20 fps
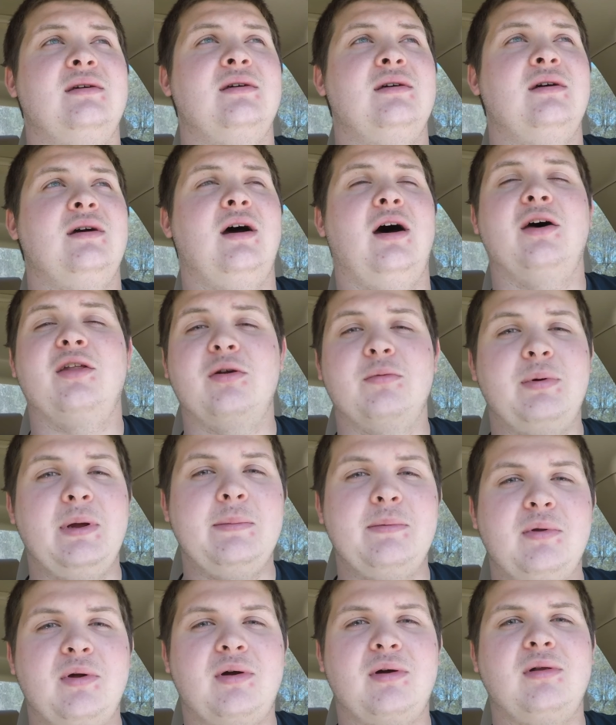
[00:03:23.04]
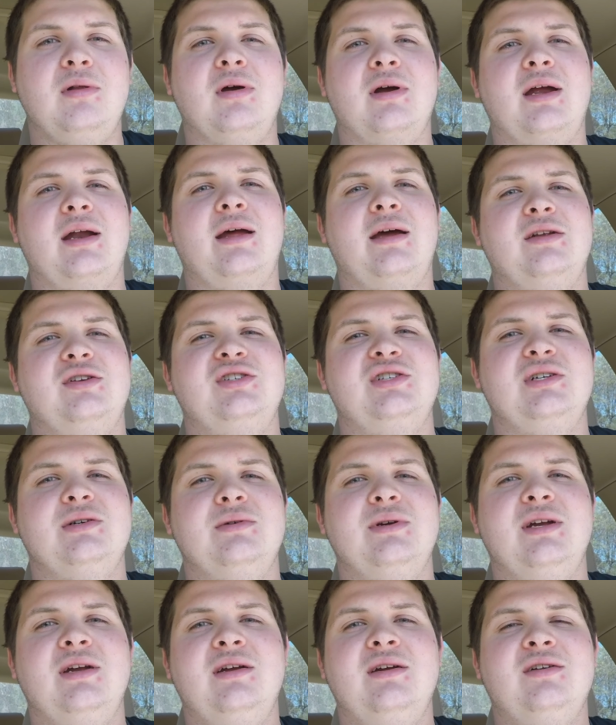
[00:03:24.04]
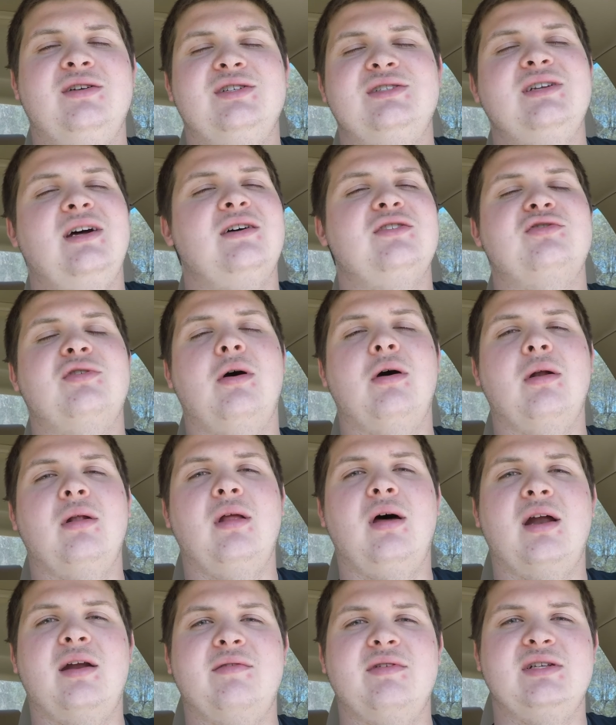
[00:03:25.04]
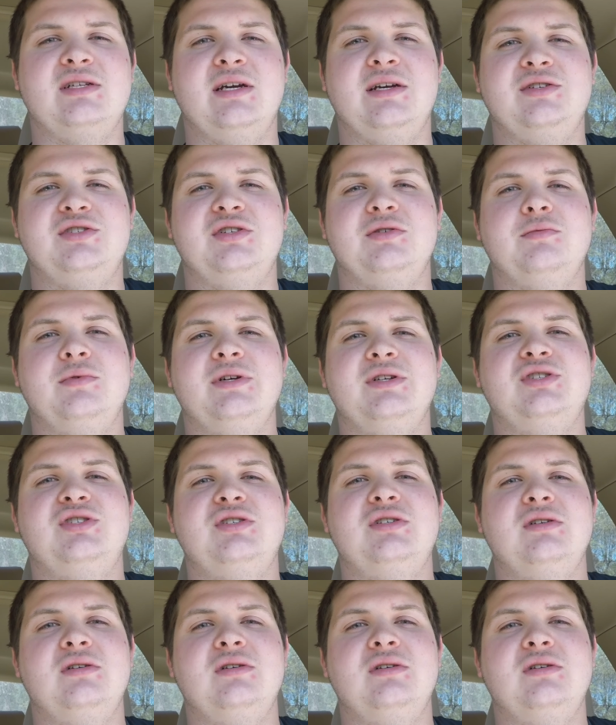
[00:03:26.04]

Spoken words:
other people aren't looking at you. You're just not drawing a lot of attention, which